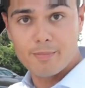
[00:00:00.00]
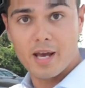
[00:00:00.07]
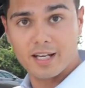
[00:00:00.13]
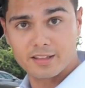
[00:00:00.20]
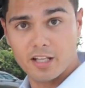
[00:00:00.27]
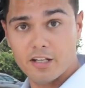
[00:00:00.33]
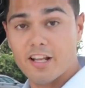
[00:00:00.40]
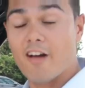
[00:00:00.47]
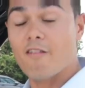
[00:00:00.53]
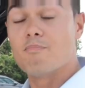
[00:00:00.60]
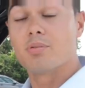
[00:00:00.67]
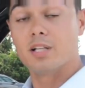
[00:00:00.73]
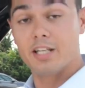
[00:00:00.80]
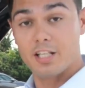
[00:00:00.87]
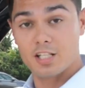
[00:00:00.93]
back there and you have
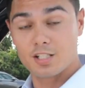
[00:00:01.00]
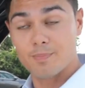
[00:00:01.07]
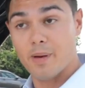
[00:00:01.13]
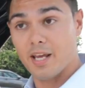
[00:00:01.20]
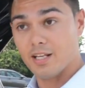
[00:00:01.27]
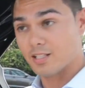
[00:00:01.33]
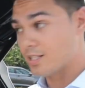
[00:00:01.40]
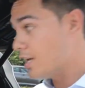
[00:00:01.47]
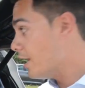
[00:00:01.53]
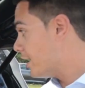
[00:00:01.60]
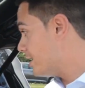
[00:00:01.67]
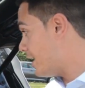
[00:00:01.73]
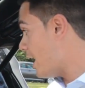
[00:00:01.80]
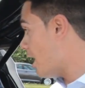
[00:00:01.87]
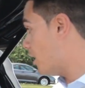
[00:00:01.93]
plenty of space.
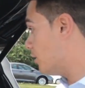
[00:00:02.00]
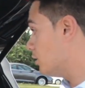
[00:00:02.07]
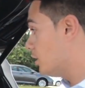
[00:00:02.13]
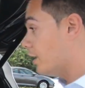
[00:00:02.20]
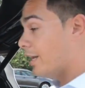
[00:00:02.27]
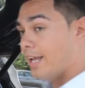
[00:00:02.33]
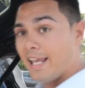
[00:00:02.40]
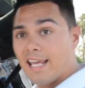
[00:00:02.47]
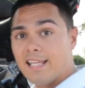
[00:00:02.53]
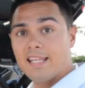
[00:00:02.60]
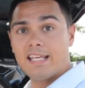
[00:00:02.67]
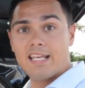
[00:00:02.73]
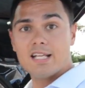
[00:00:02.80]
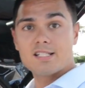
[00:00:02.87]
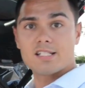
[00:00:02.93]
Now, in
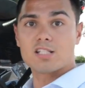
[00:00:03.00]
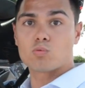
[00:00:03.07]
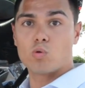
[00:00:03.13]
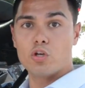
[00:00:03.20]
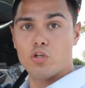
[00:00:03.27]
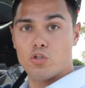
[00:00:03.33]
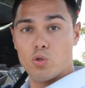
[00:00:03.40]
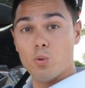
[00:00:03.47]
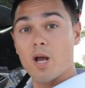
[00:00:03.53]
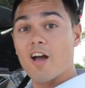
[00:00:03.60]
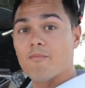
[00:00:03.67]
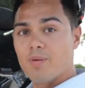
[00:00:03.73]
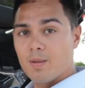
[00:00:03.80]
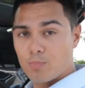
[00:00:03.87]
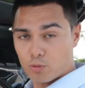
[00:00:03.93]
the instance where you do
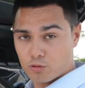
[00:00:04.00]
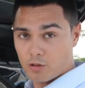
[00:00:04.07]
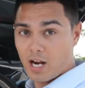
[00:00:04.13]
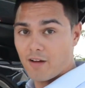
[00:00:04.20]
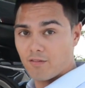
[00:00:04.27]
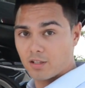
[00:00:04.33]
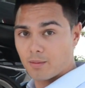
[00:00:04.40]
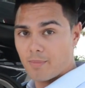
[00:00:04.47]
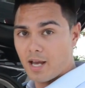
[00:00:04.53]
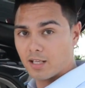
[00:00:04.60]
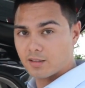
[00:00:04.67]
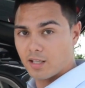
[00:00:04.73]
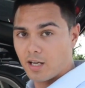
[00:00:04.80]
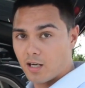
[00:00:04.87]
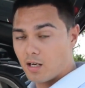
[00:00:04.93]
have people traveling
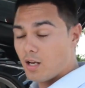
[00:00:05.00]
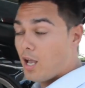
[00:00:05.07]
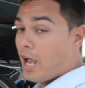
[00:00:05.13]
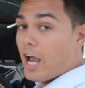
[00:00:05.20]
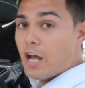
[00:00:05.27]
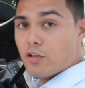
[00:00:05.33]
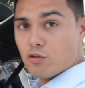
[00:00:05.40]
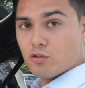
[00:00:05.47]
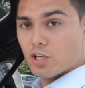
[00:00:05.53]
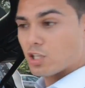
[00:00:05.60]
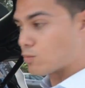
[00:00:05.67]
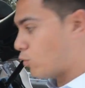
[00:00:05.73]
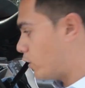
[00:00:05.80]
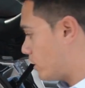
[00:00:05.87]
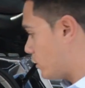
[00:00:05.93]
back there and you
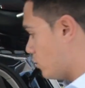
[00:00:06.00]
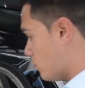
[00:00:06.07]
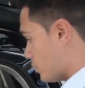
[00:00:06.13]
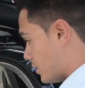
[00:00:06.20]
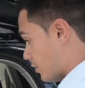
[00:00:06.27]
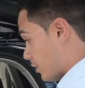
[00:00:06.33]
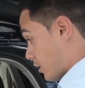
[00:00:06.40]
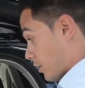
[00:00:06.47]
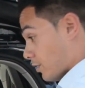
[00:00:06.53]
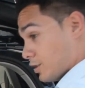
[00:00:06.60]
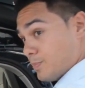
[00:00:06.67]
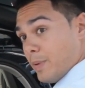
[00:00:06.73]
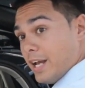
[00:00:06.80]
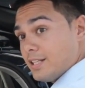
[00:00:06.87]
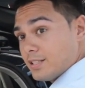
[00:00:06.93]
just want to use the
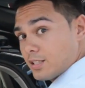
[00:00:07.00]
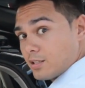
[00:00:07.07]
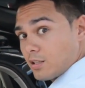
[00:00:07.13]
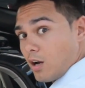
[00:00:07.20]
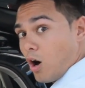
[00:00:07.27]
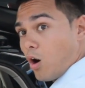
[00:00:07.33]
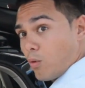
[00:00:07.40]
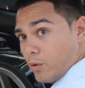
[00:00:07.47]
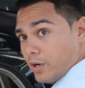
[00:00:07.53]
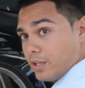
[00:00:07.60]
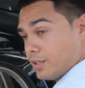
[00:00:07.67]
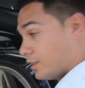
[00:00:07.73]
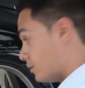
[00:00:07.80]
space that's already